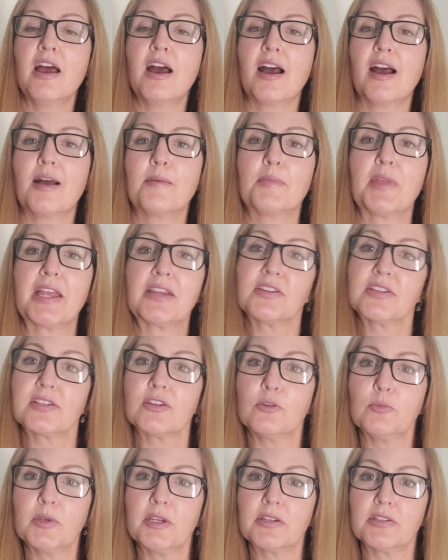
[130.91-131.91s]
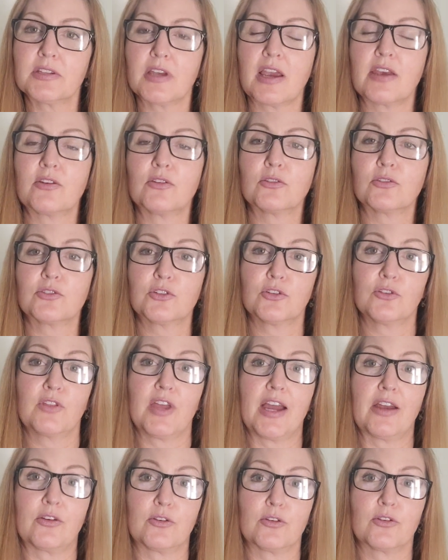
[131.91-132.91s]
and still be entitled to
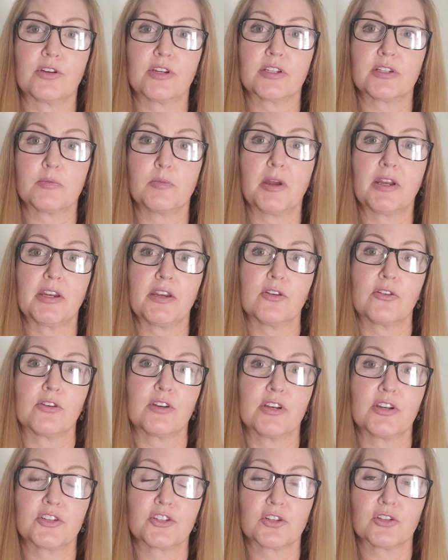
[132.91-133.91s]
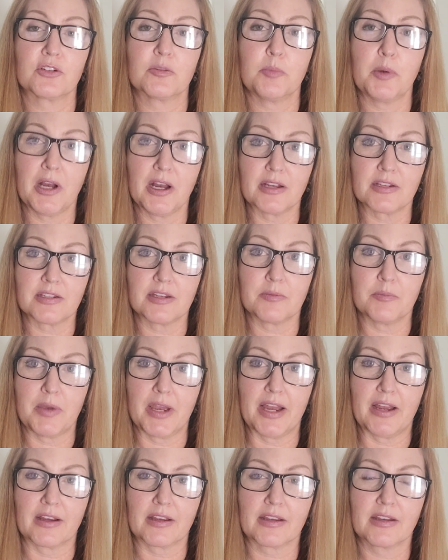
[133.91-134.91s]
that earnest money or initial deposit
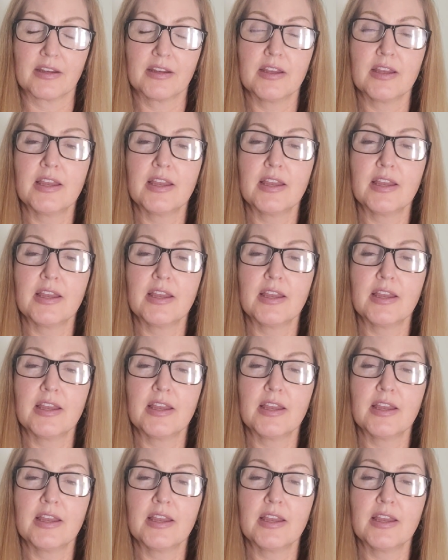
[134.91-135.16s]
back.